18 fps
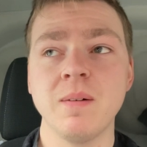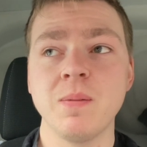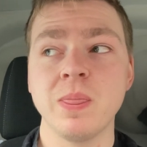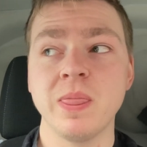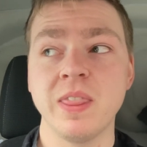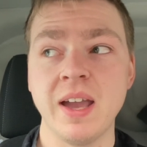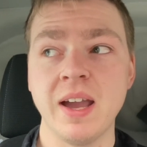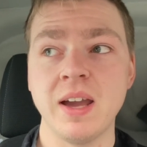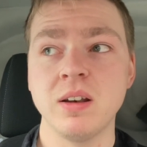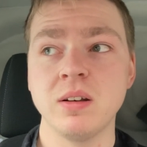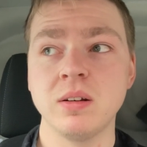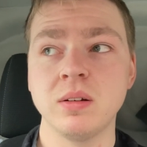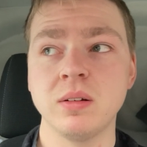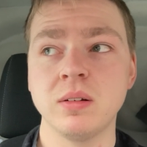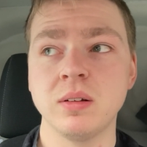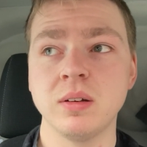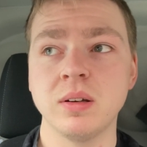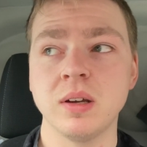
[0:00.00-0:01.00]

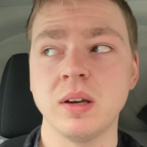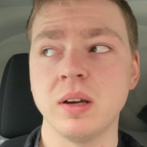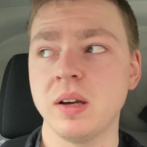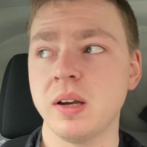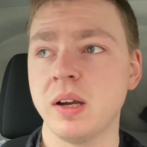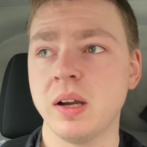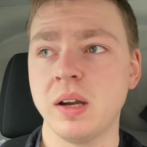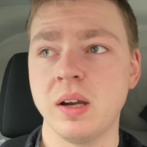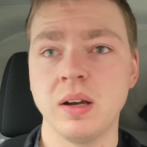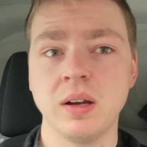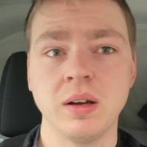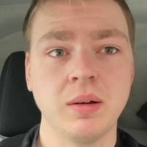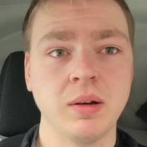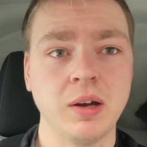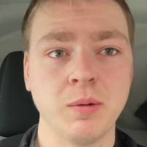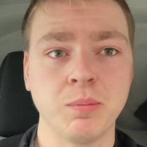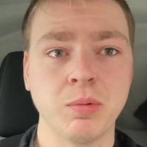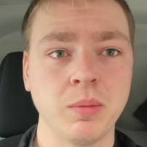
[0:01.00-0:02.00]
Then
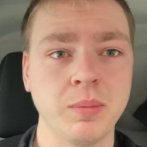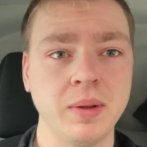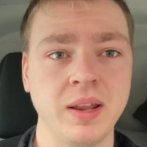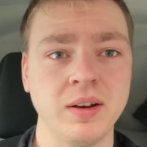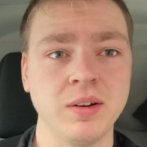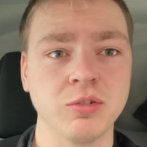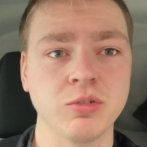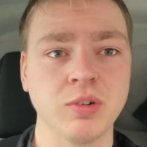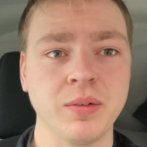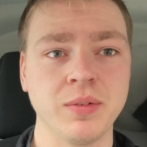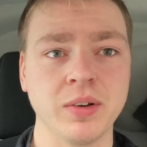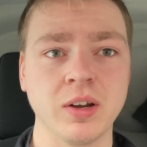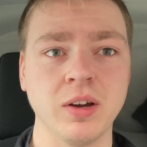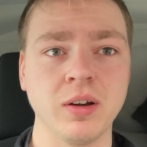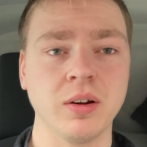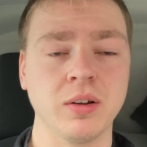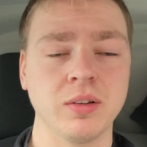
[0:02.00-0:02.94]
I'll probably end up driving home,